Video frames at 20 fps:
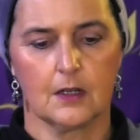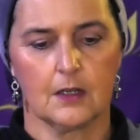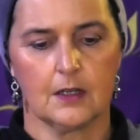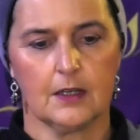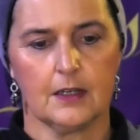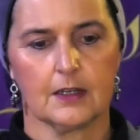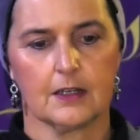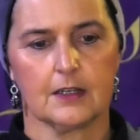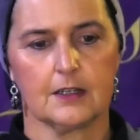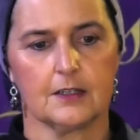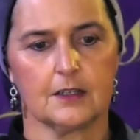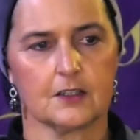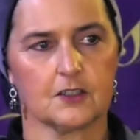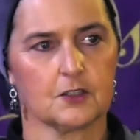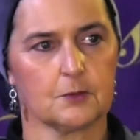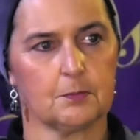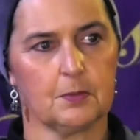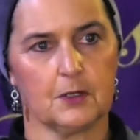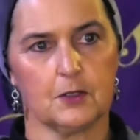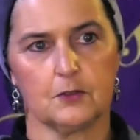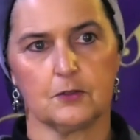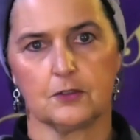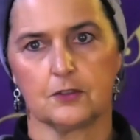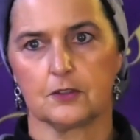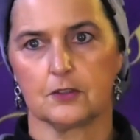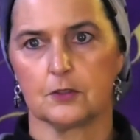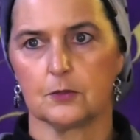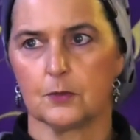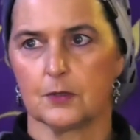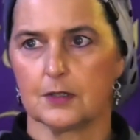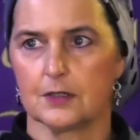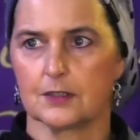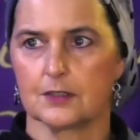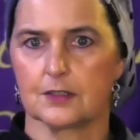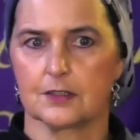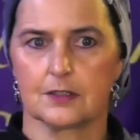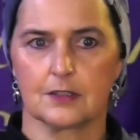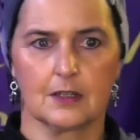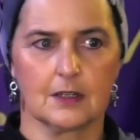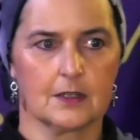It can expose to
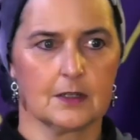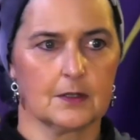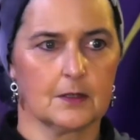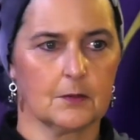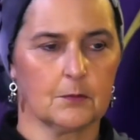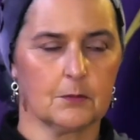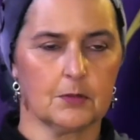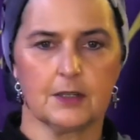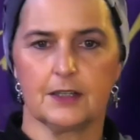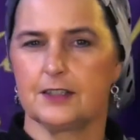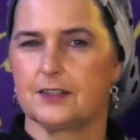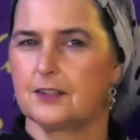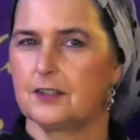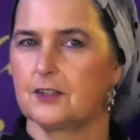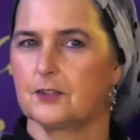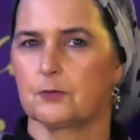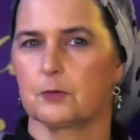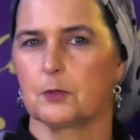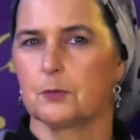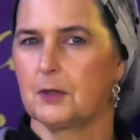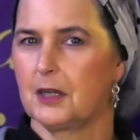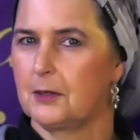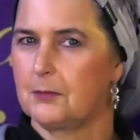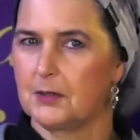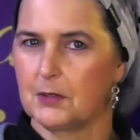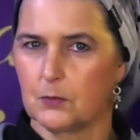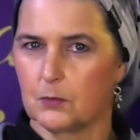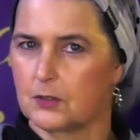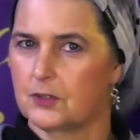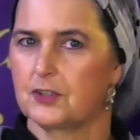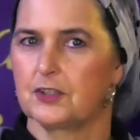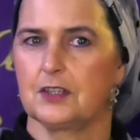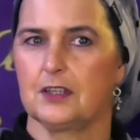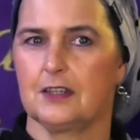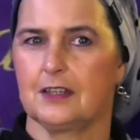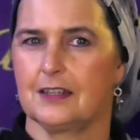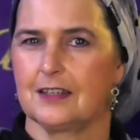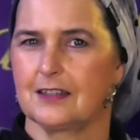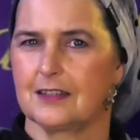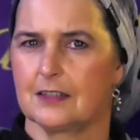us places where maybe we're
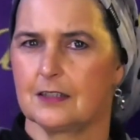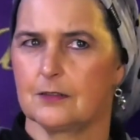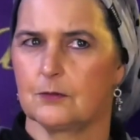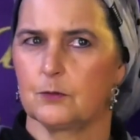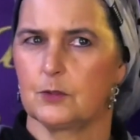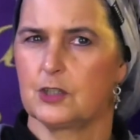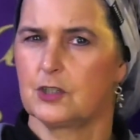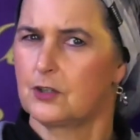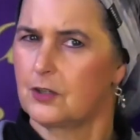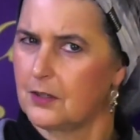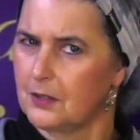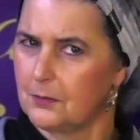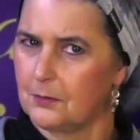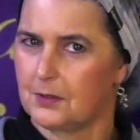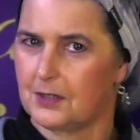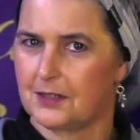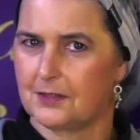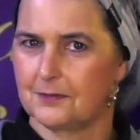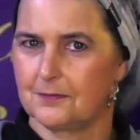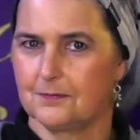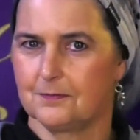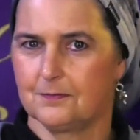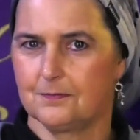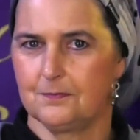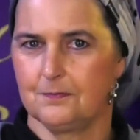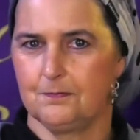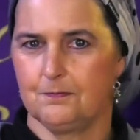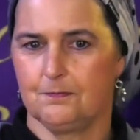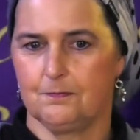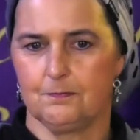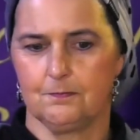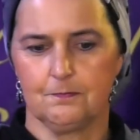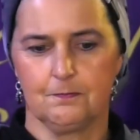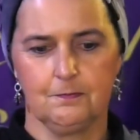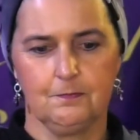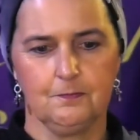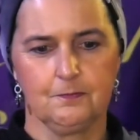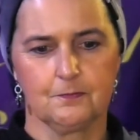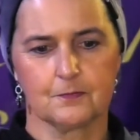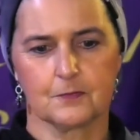sitting that we shouldn't be.
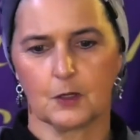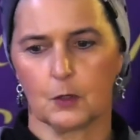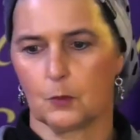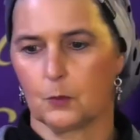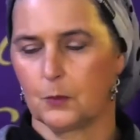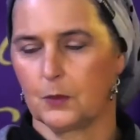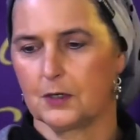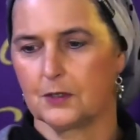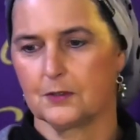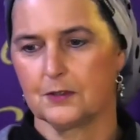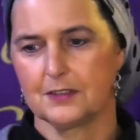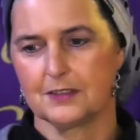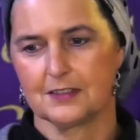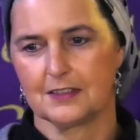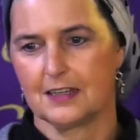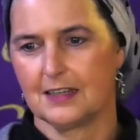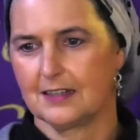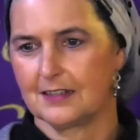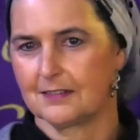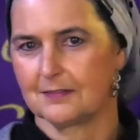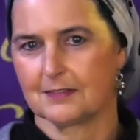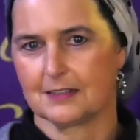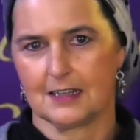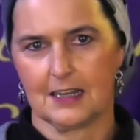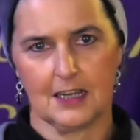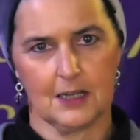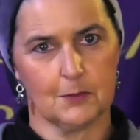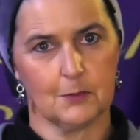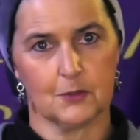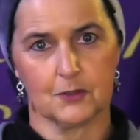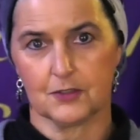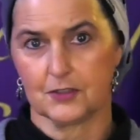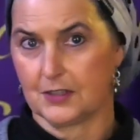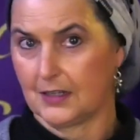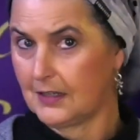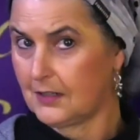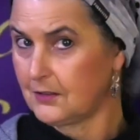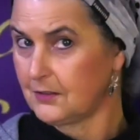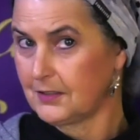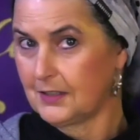Where is that camel
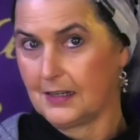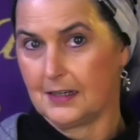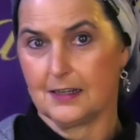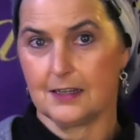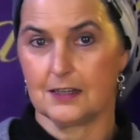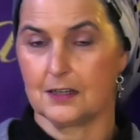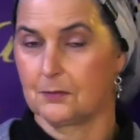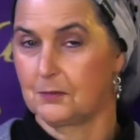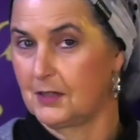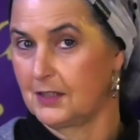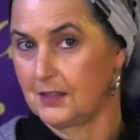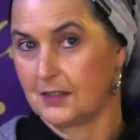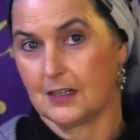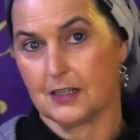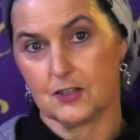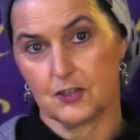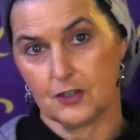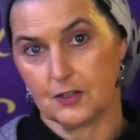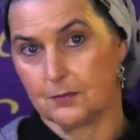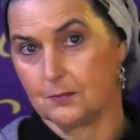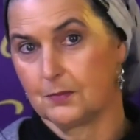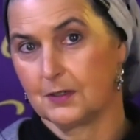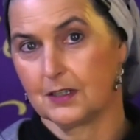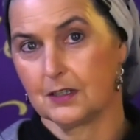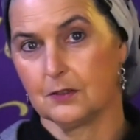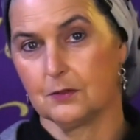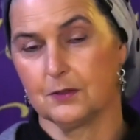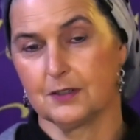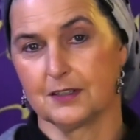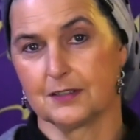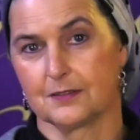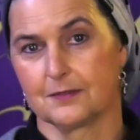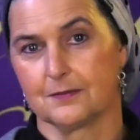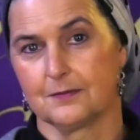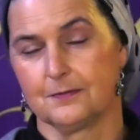saddle taking me that I shouldn't be going?